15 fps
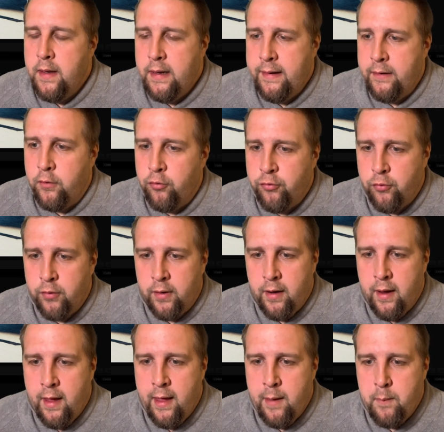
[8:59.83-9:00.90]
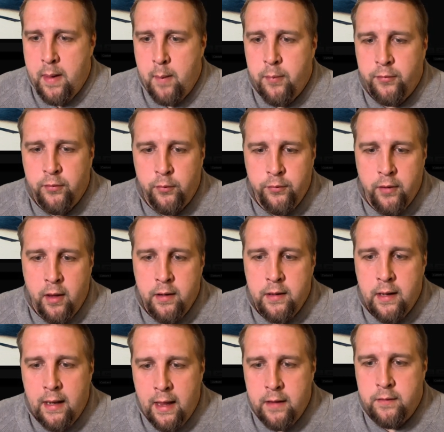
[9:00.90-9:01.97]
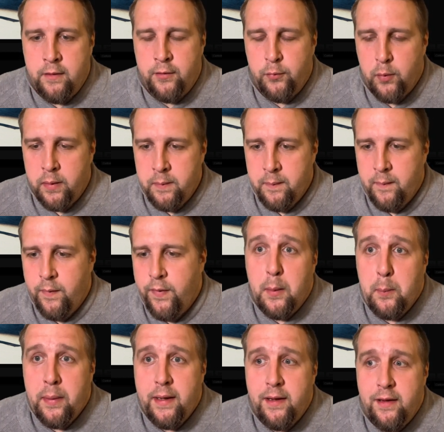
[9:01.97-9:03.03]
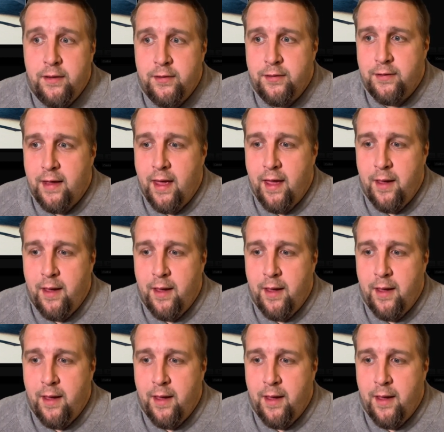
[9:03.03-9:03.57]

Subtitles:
little short episodes on, like this one. Please